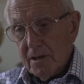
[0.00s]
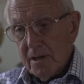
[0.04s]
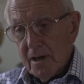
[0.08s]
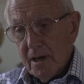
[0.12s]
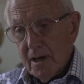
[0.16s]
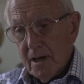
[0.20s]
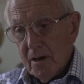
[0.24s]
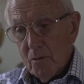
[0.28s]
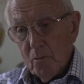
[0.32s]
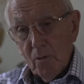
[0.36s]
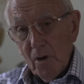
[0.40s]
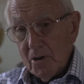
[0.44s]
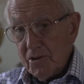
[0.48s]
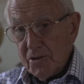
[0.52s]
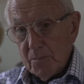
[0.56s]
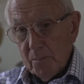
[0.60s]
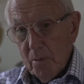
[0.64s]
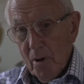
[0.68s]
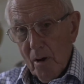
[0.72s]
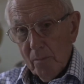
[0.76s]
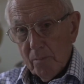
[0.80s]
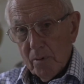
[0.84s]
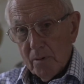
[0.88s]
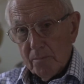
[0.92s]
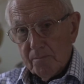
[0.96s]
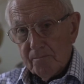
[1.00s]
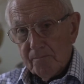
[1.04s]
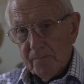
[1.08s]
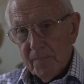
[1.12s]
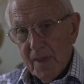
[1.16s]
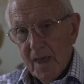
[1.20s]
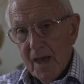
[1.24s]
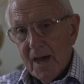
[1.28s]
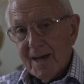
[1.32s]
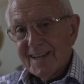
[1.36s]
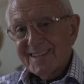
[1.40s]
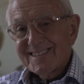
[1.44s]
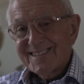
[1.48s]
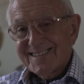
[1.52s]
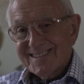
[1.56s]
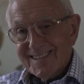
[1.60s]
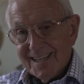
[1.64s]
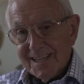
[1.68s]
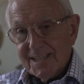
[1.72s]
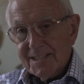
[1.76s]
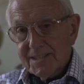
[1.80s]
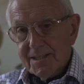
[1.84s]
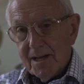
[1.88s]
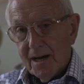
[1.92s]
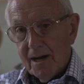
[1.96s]
a problem.
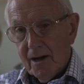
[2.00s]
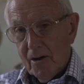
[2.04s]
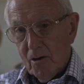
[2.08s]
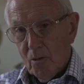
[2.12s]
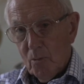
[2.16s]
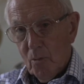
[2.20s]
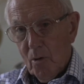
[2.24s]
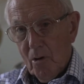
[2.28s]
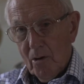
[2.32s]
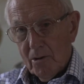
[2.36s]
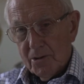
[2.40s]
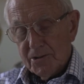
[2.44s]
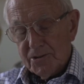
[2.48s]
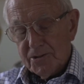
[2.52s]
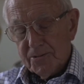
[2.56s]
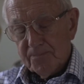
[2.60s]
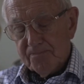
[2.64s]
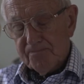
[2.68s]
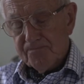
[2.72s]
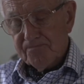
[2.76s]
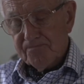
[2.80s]
Detail was.